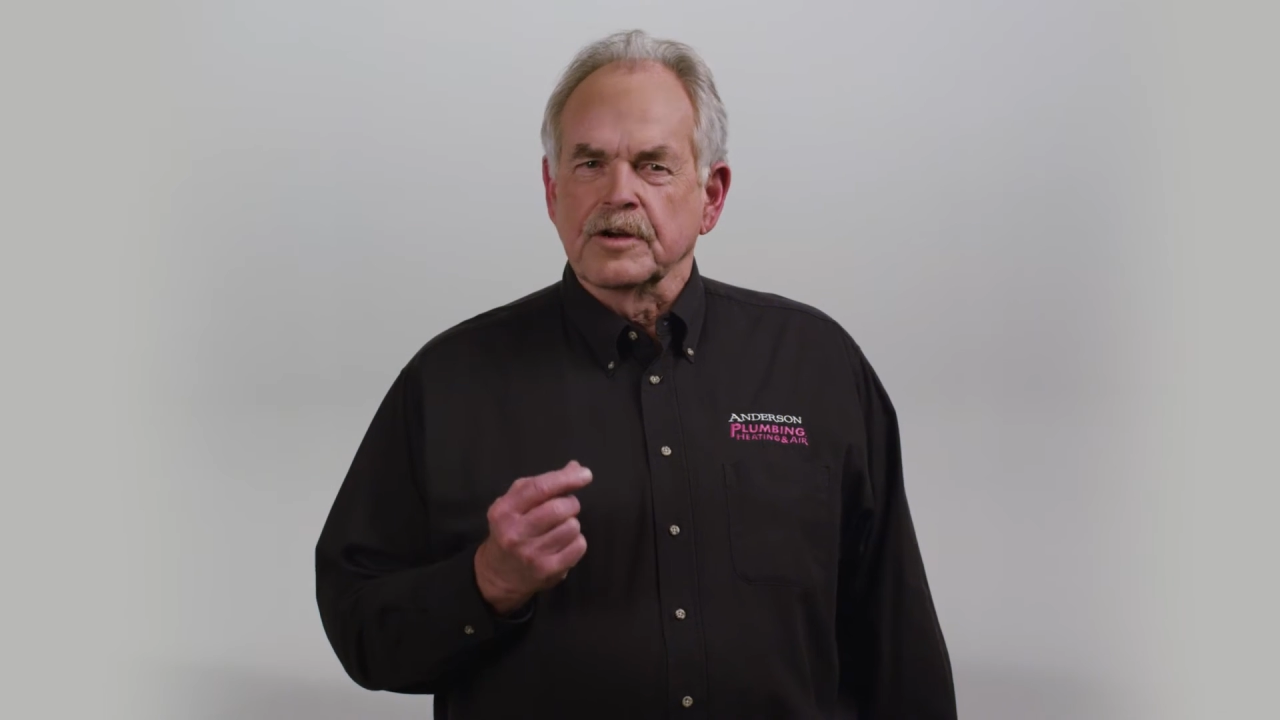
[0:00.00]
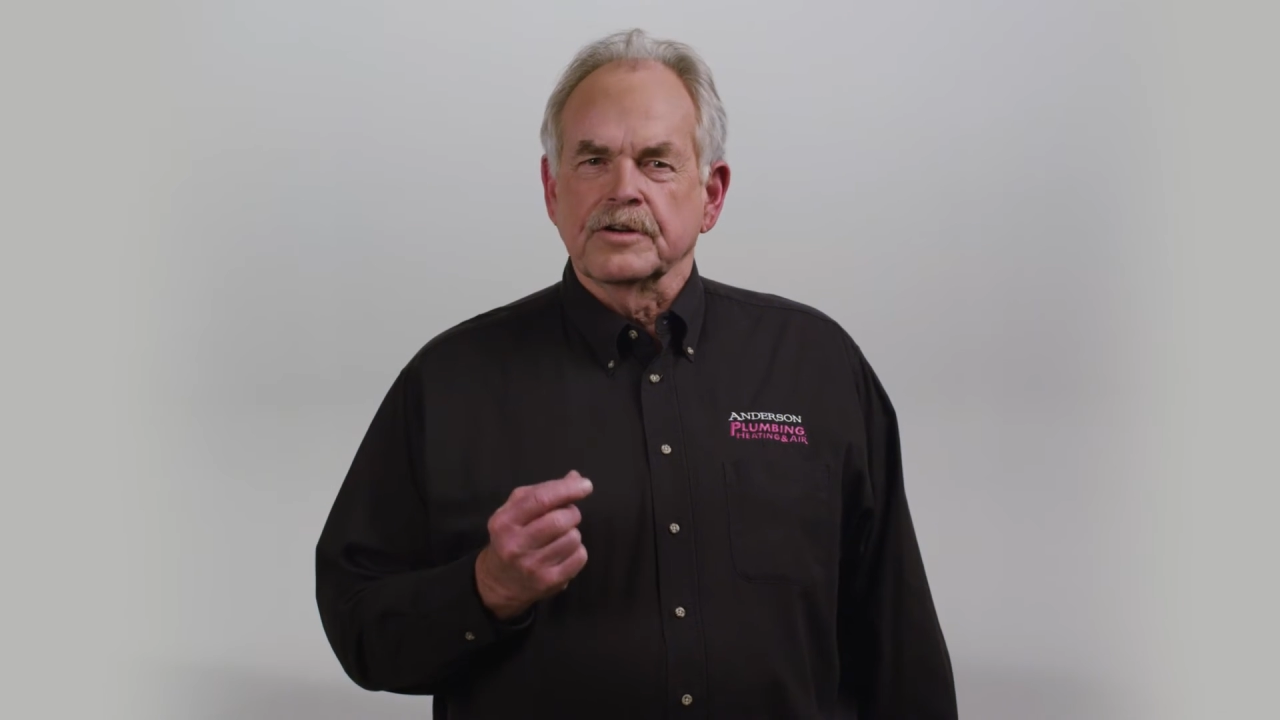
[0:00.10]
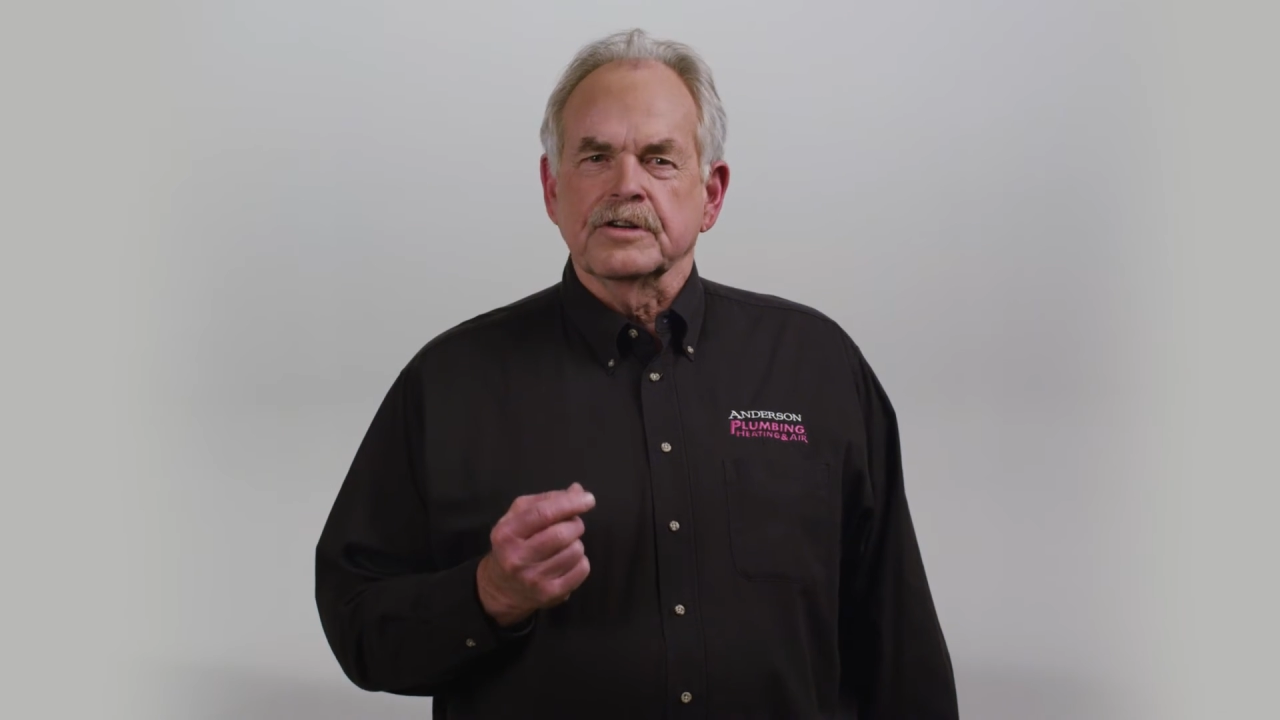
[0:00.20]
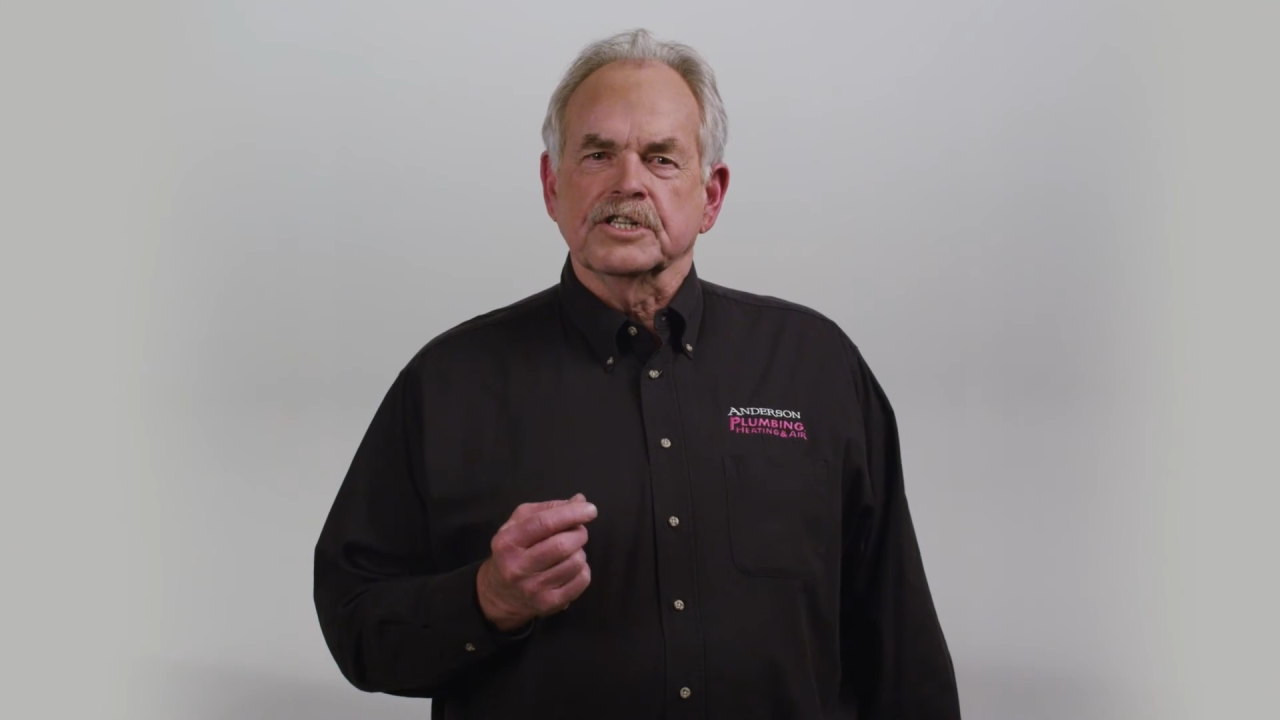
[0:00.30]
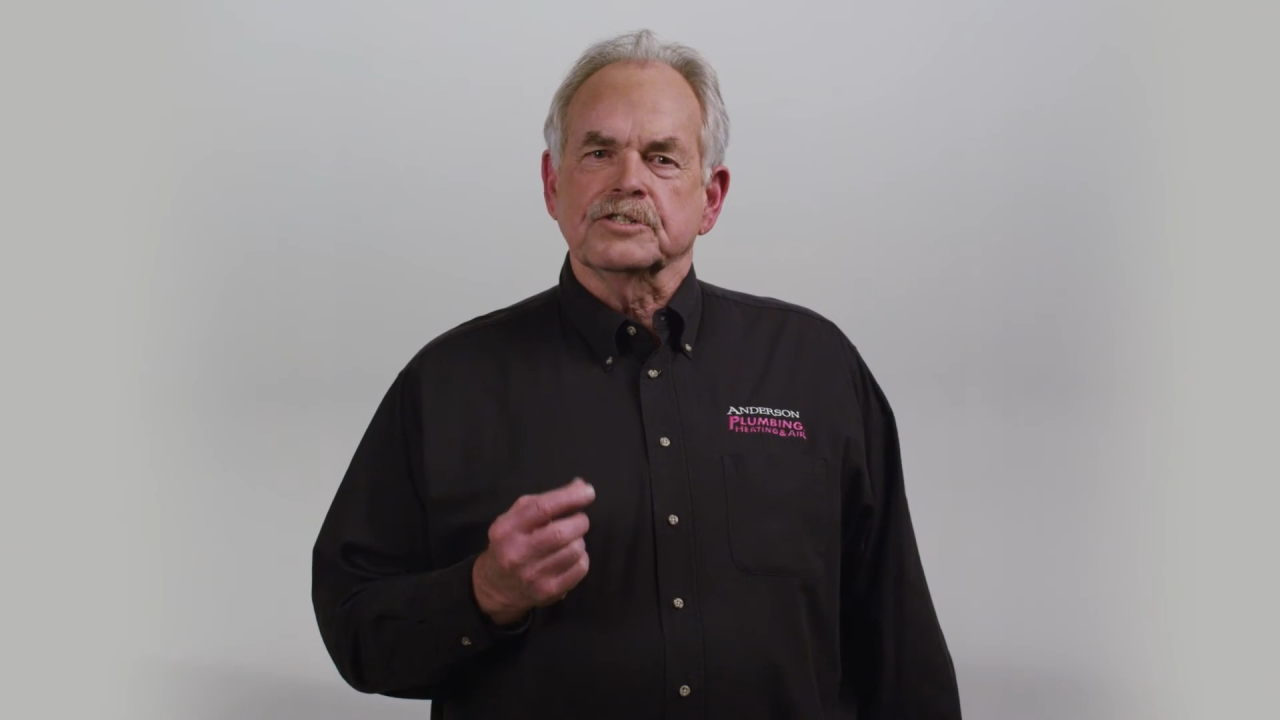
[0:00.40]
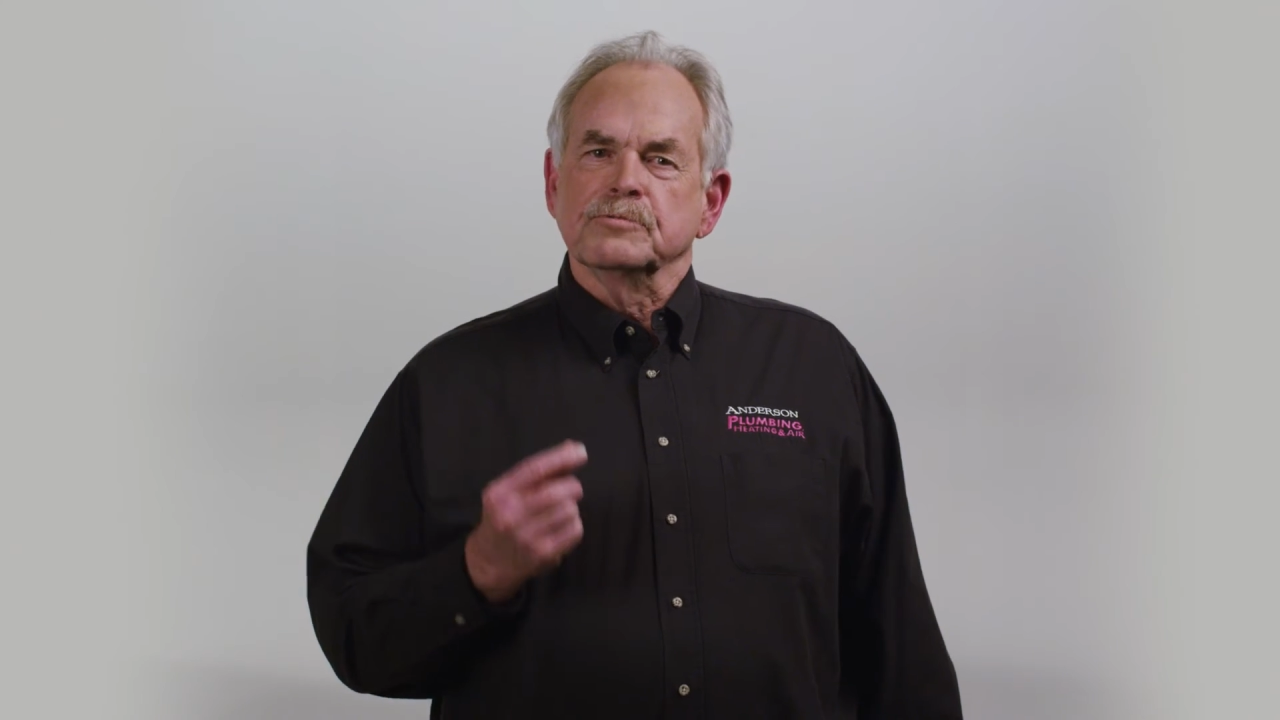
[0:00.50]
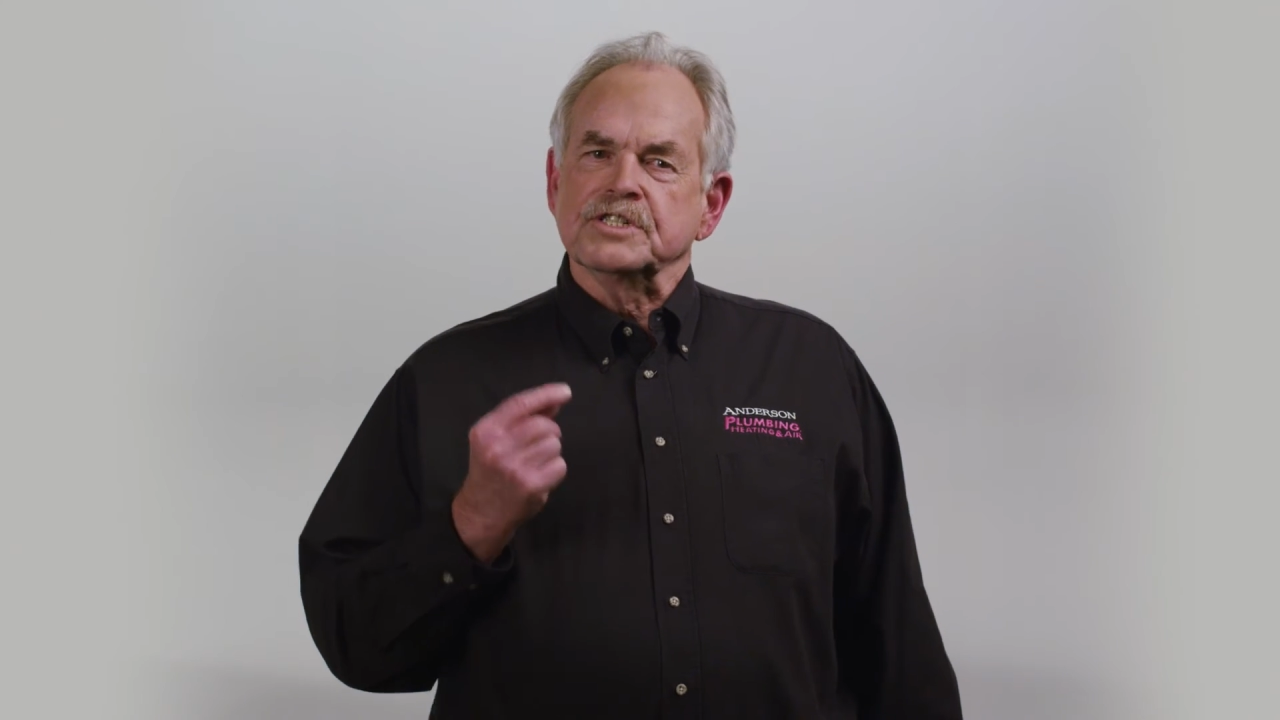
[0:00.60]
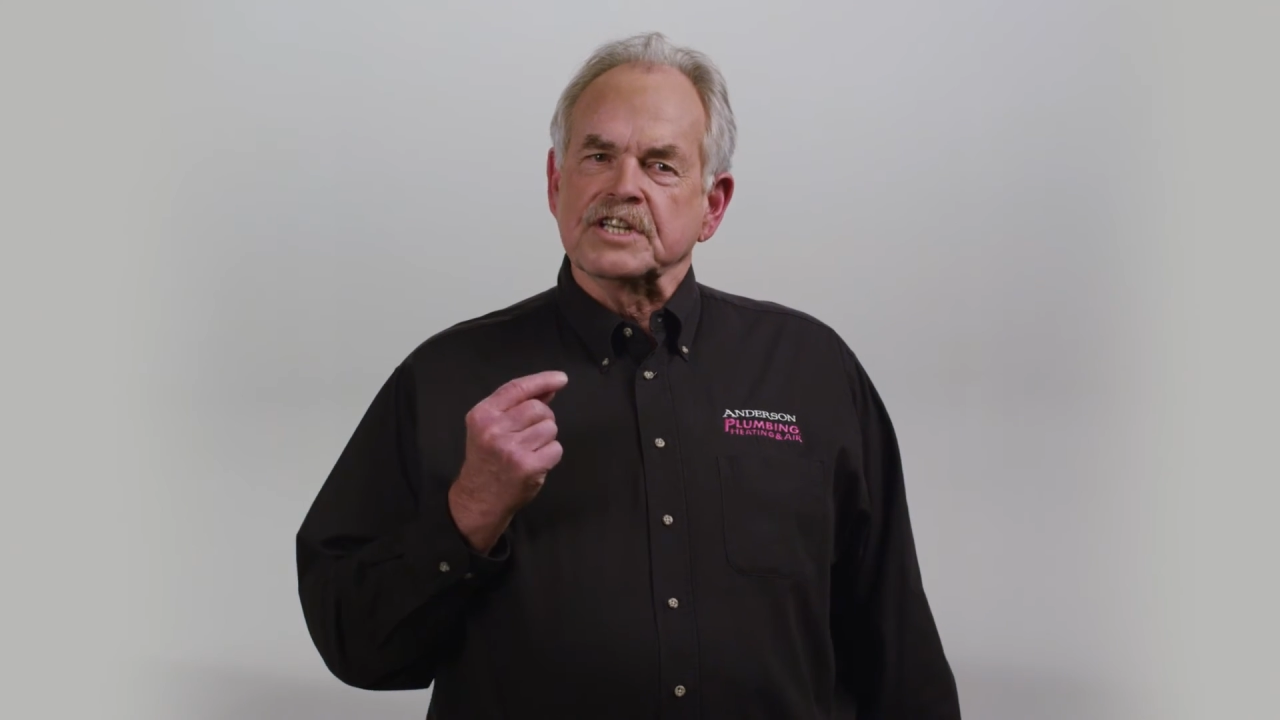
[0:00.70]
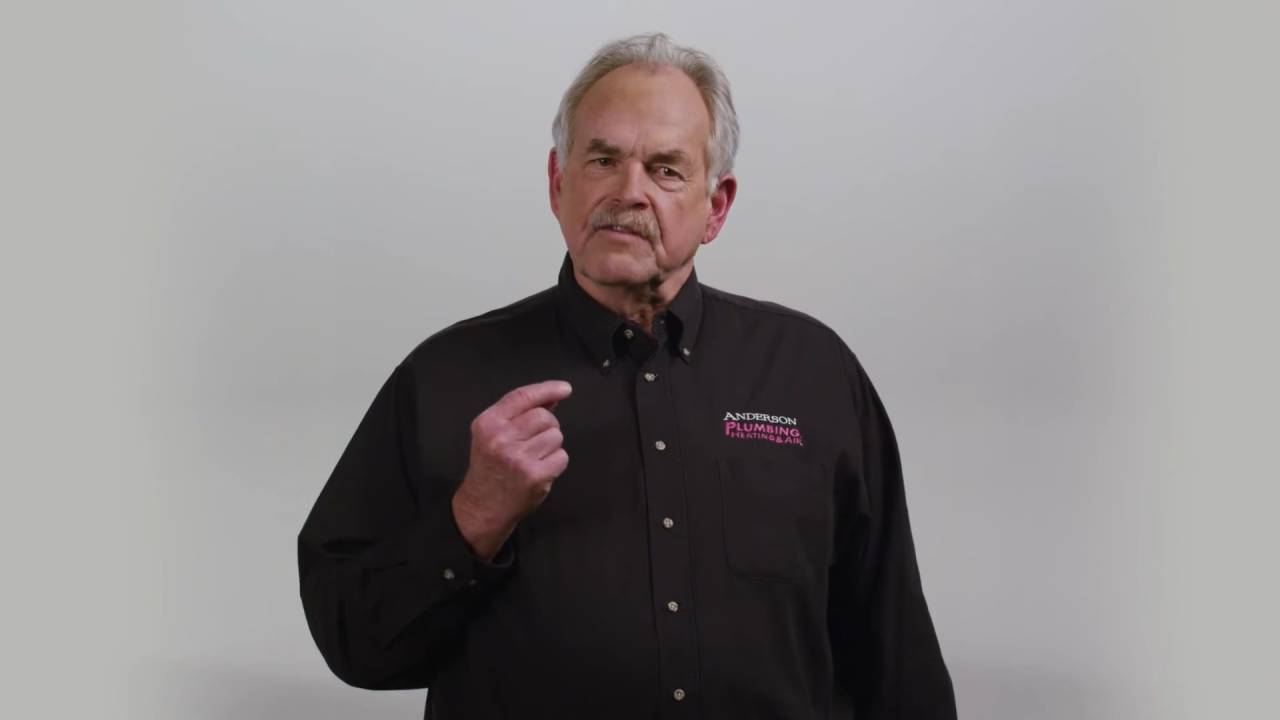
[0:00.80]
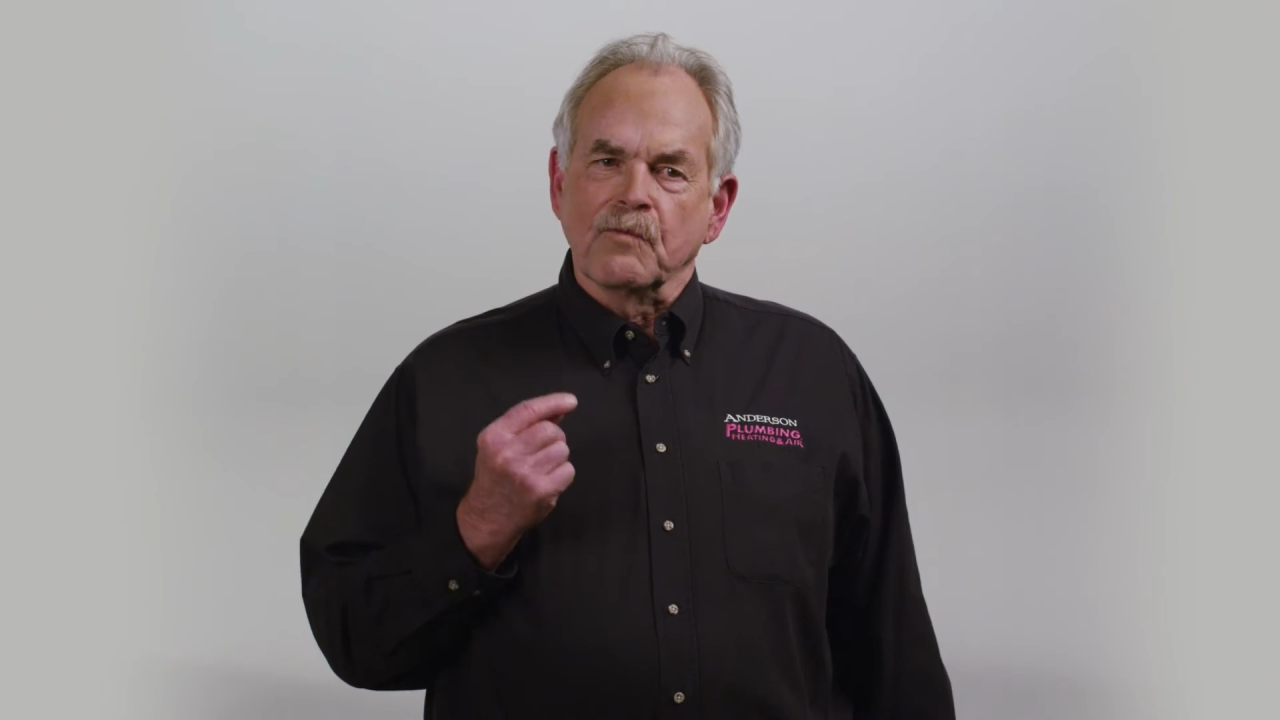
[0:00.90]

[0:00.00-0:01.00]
customers save